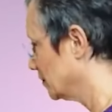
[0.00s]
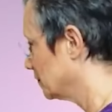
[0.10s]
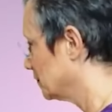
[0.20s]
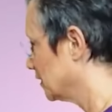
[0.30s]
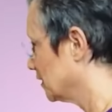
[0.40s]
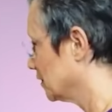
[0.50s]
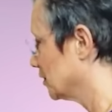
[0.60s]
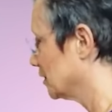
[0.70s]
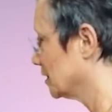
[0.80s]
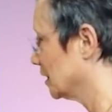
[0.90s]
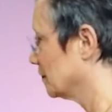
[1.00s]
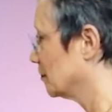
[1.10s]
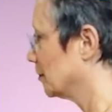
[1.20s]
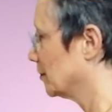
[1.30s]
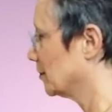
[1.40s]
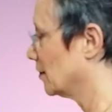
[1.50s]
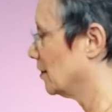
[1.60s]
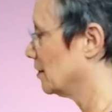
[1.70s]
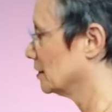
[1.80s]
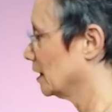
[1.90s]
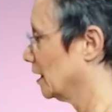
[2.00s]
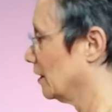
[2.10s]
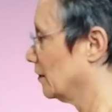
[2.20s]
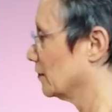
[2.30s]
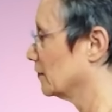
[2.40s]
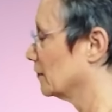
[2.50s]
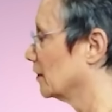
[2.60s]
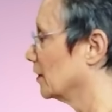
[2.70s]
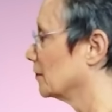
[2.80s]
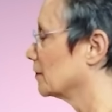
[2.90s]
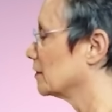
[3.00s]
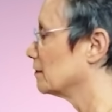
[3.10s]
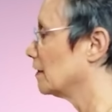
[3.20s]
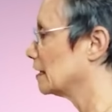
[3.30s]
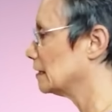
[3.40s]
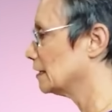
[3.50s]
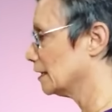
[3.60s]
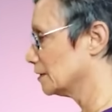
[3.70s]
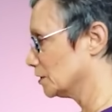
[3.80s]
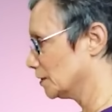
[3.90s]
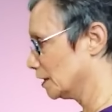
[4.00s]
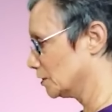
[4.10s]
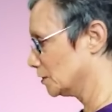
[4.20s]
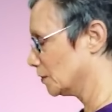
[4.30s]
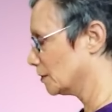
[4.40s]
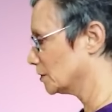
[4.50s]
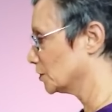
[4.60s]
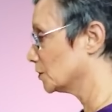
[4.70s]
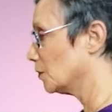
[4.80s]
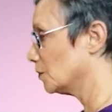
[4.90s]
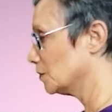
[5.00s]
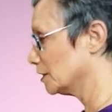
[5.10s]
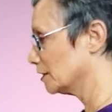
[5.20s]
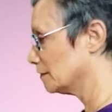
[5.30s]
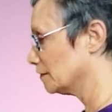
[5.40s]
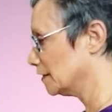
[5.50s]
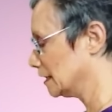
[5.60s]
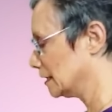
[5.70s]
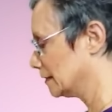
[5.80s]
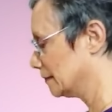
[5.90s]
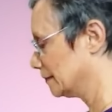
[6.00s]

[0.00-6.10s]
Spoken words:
to finish the Seva protocol now with a final leg stretch or just holding the feet.